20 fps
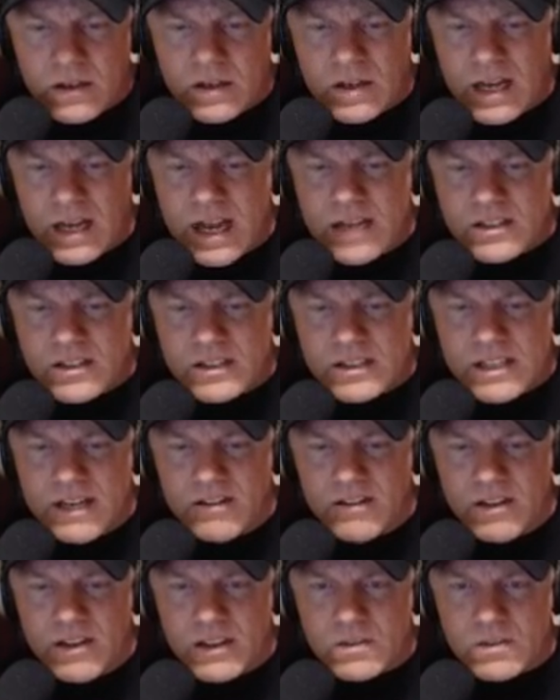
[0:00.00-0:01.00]
I'll just give
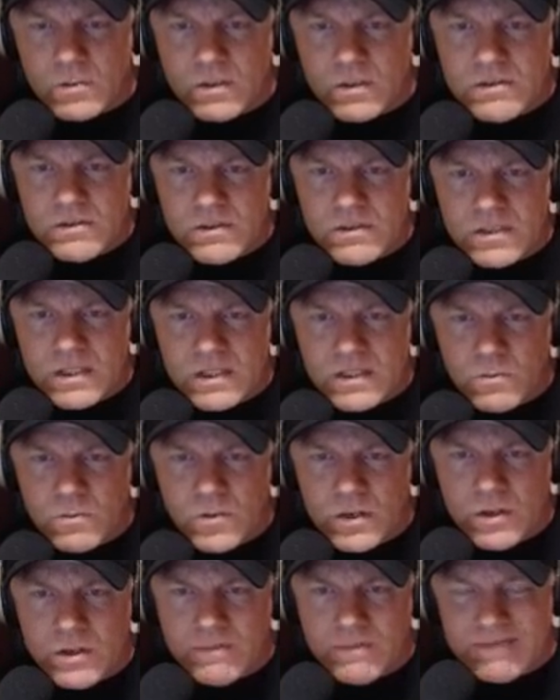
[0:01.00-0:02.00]
you this one. Is this the
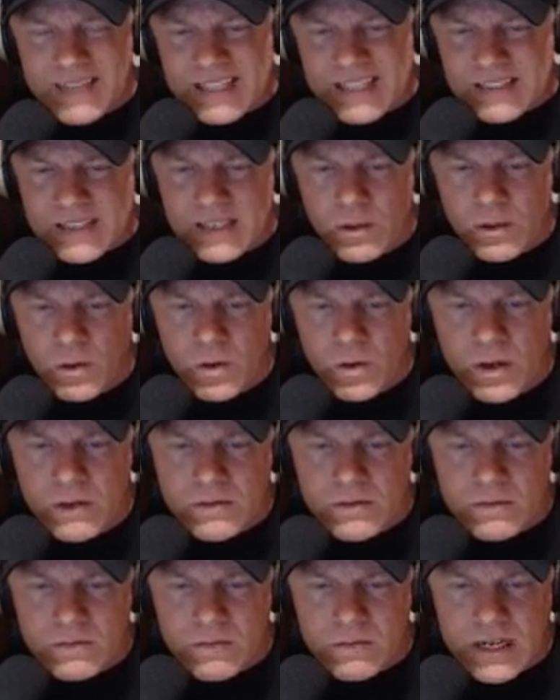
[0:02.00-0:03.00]
one? This isn't the
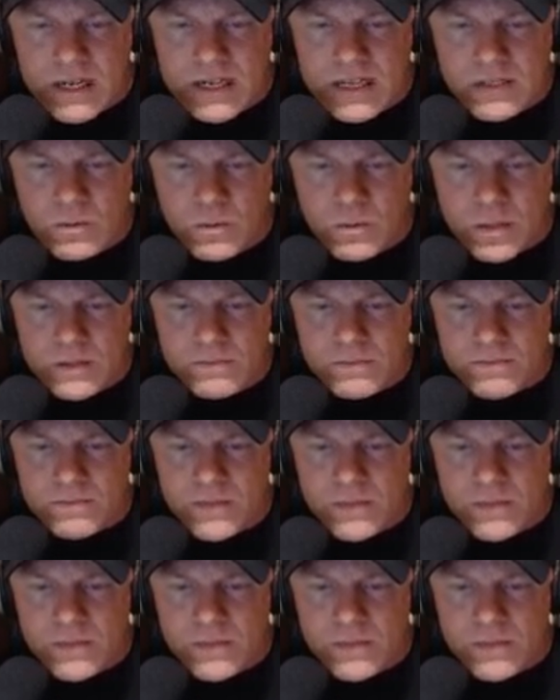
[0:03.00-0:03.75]
one. That ain't the one.